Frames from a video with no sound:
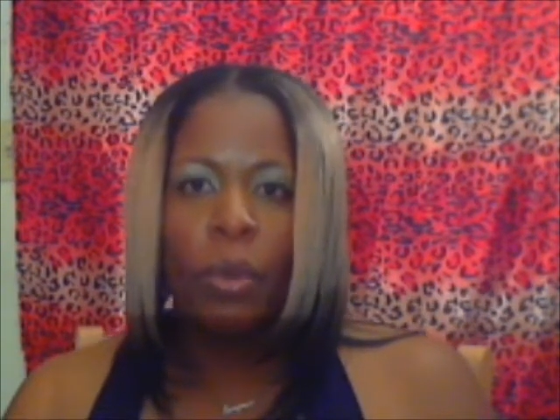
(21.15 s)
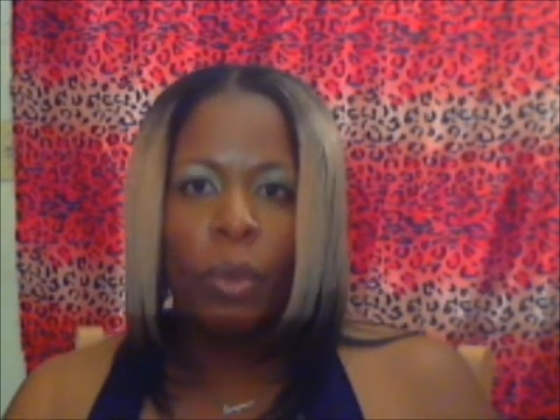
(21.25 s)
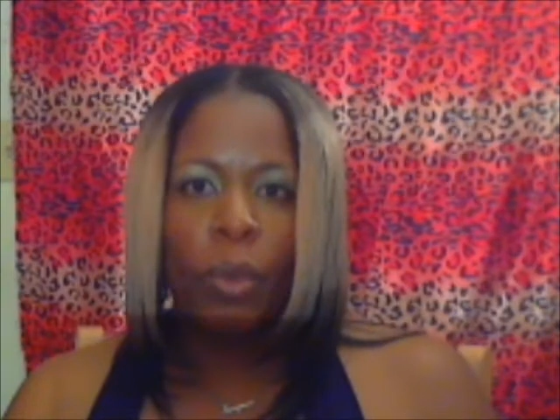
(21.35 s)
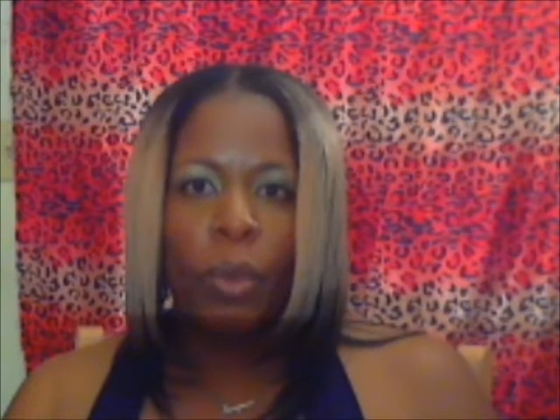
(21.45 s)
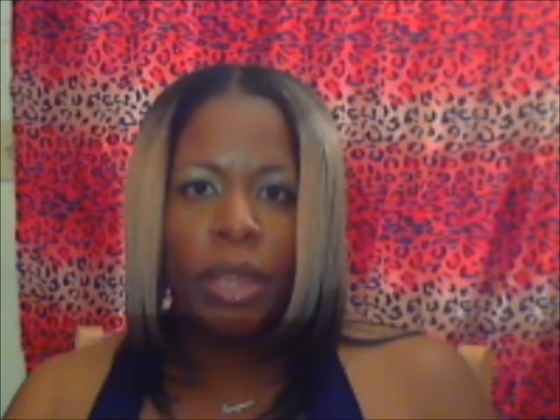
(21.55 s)

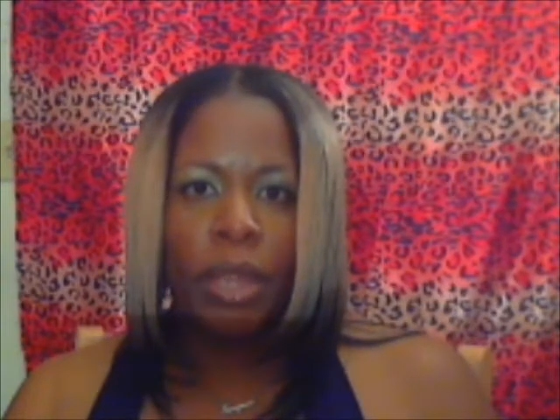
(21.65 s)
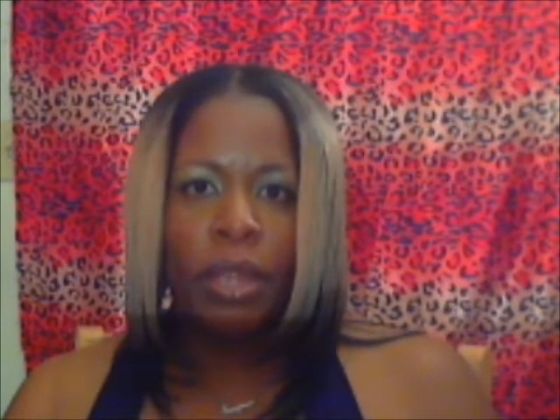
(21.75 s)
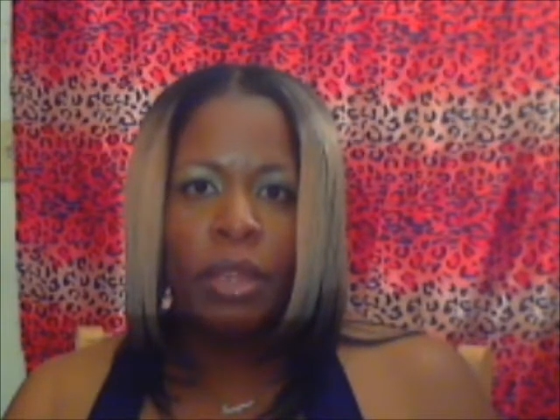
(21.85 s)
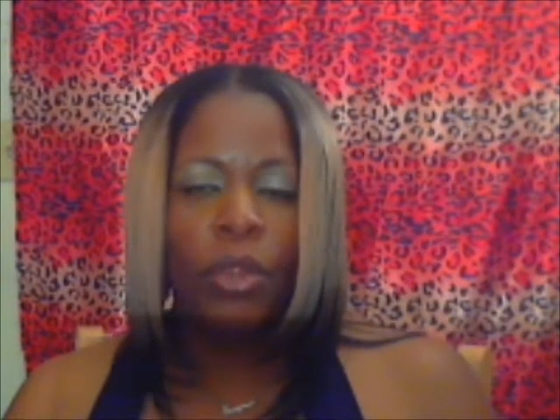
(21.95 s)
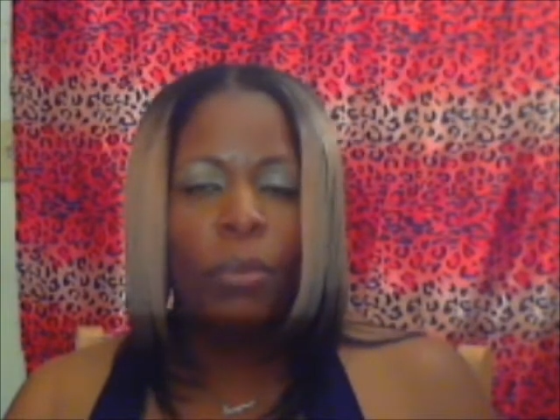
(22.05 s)

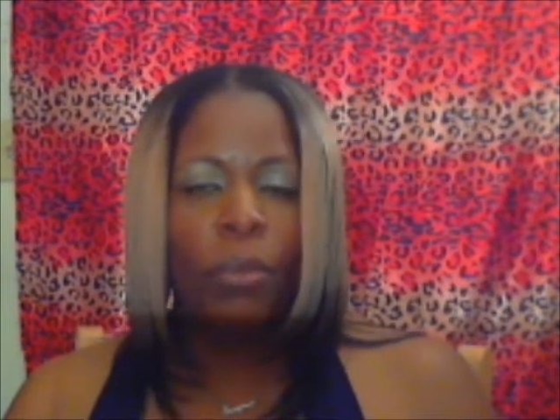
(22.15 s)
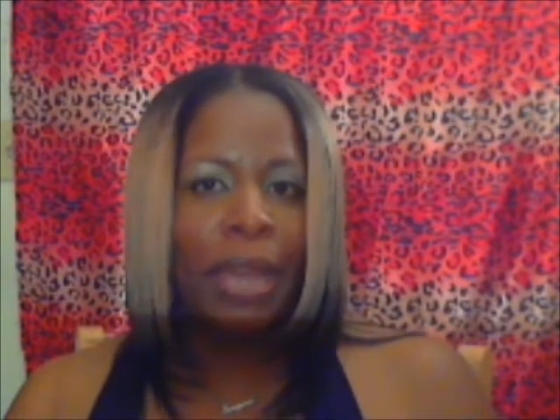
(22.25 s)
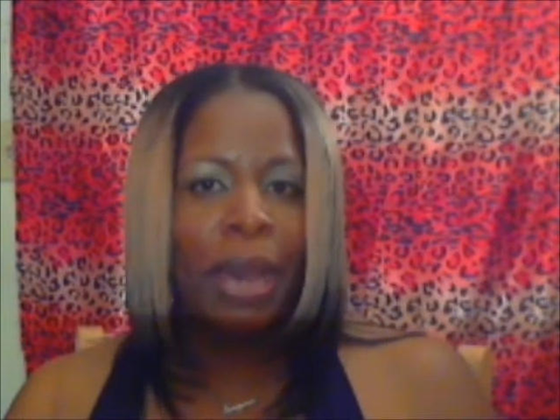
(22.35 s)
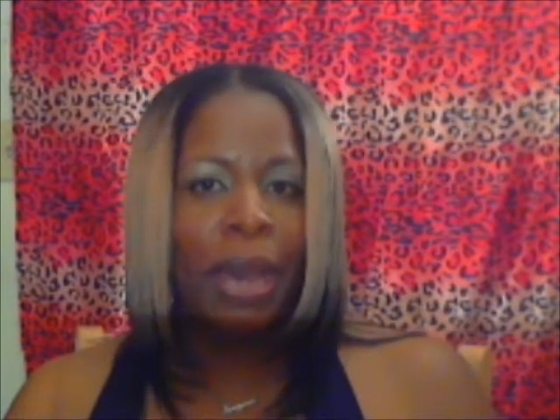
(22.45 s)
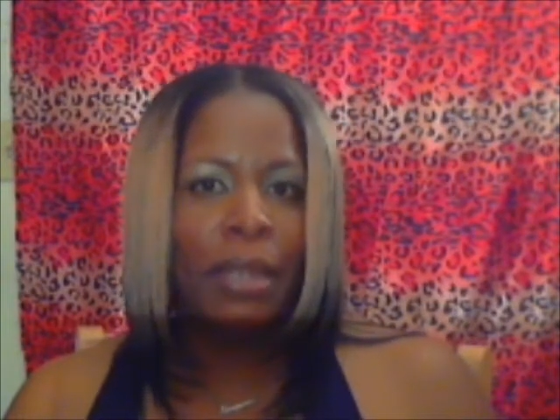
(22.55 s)
when your
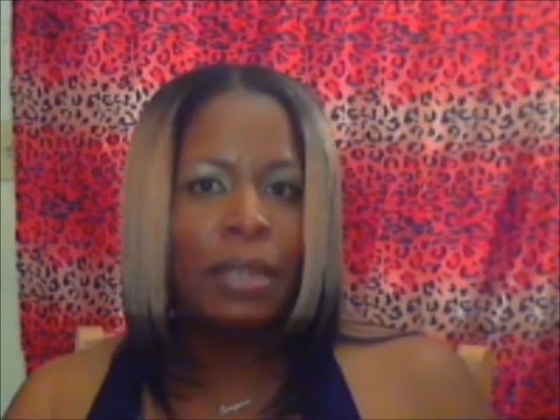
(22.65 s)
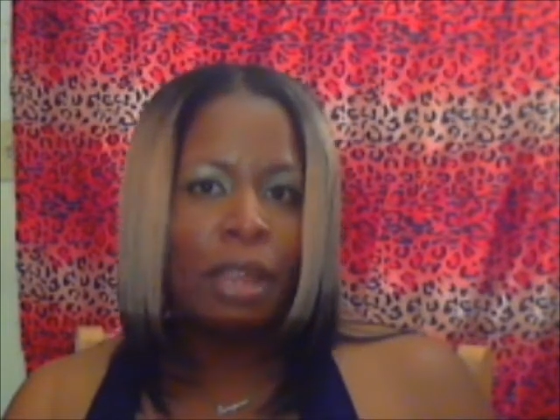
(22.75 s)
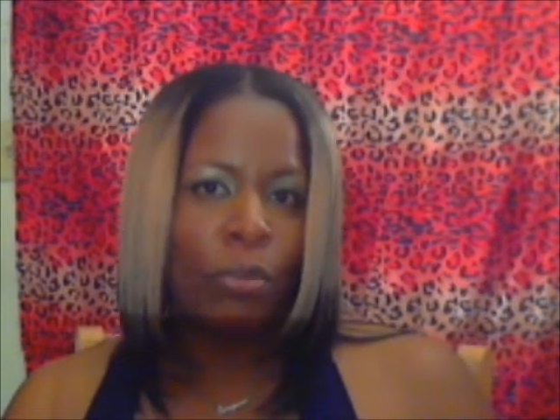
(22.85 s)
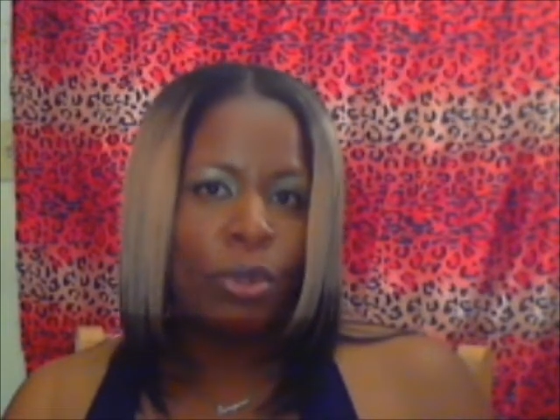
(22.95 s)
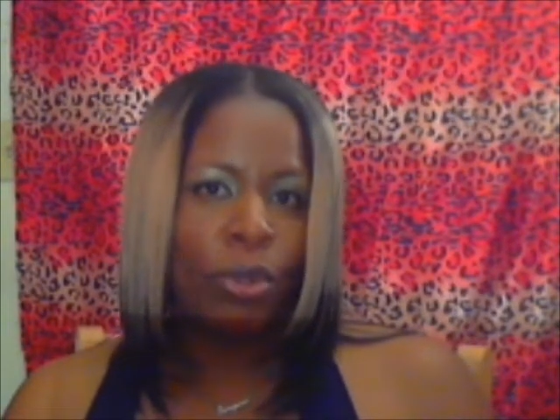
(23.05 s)
body does
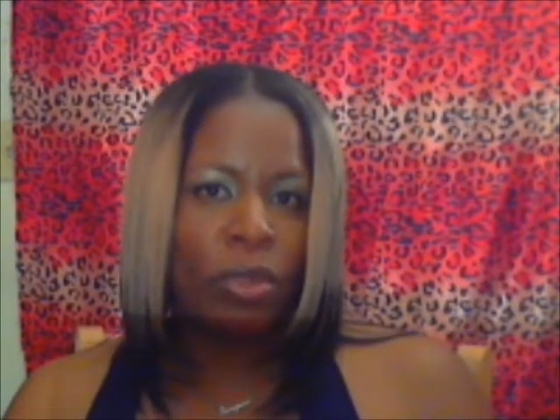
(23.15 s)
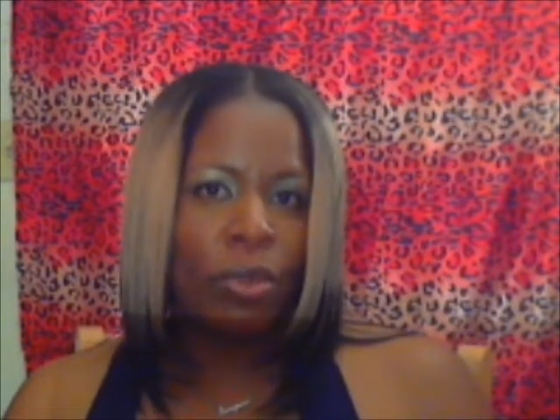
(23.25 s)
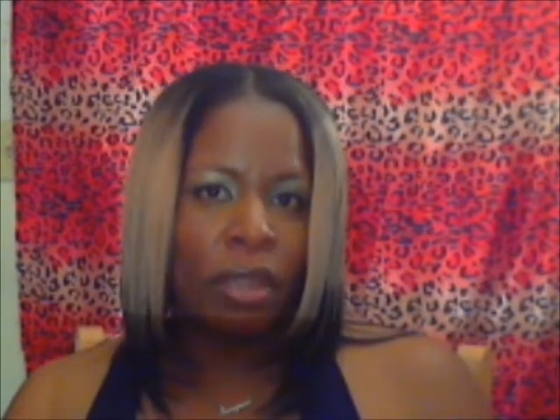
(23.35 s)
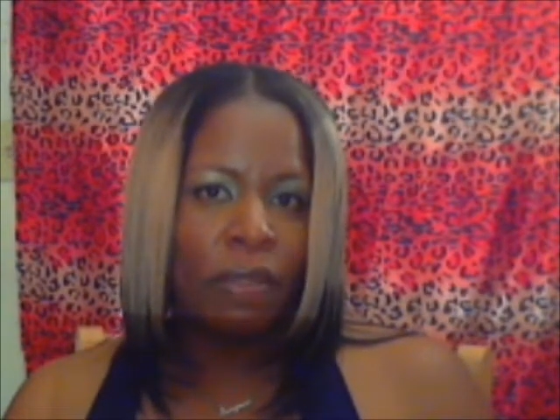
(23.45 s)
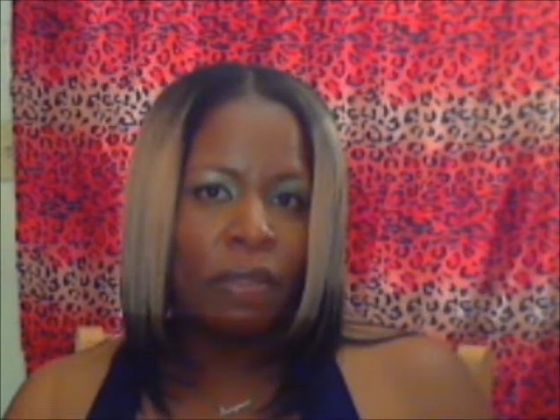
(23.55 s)
not produce
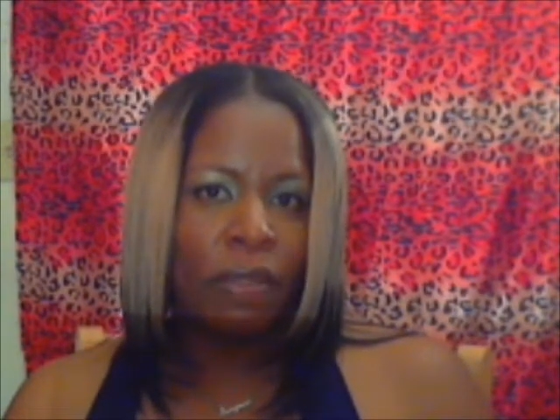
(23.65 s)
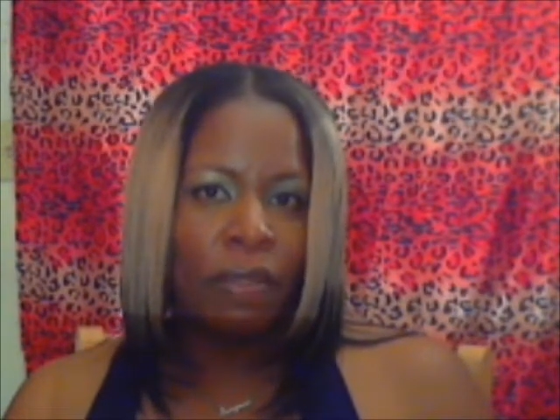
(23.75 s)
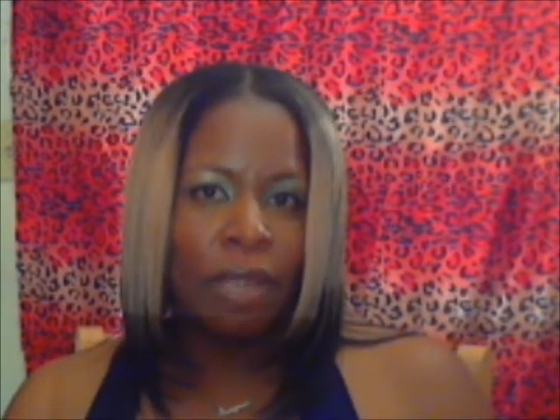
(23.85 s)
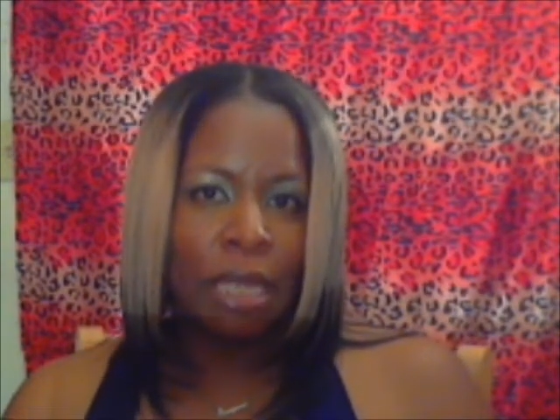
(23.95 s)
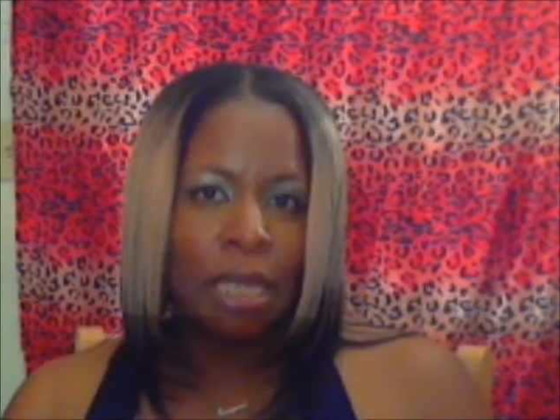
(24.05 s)
enough
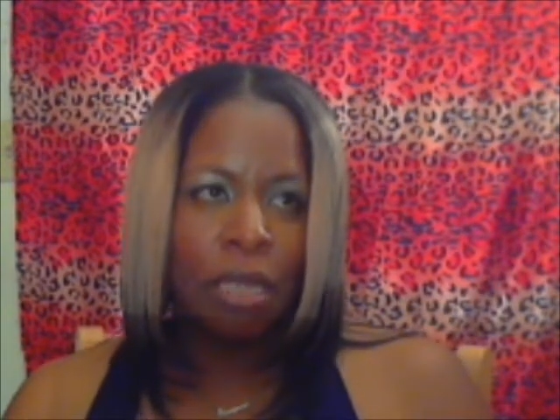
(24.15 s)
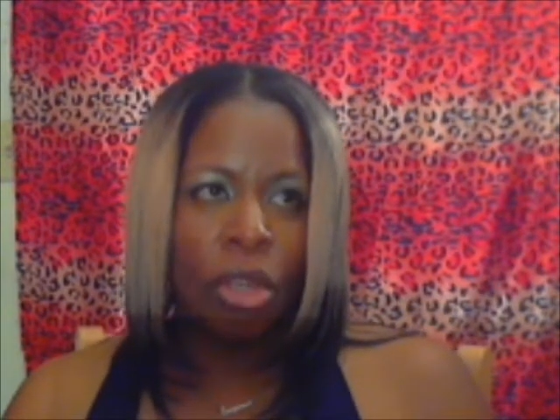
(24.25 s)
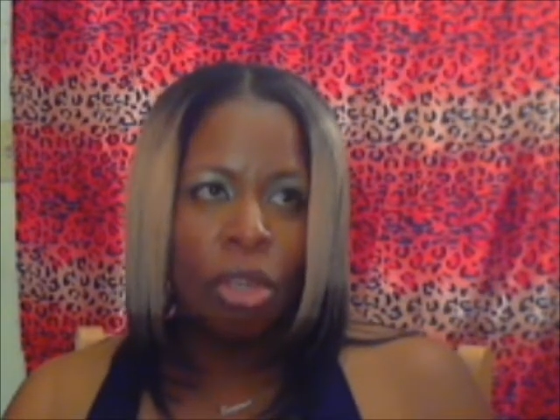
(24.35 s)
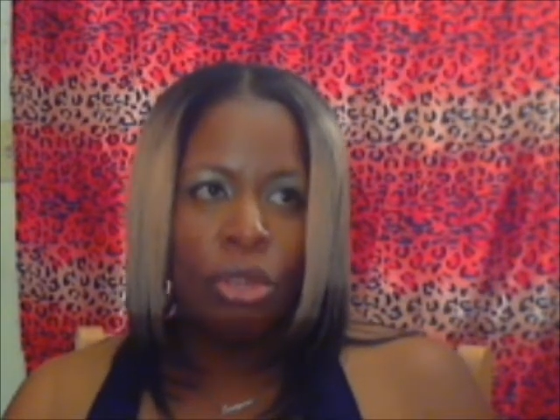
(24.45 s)
insulin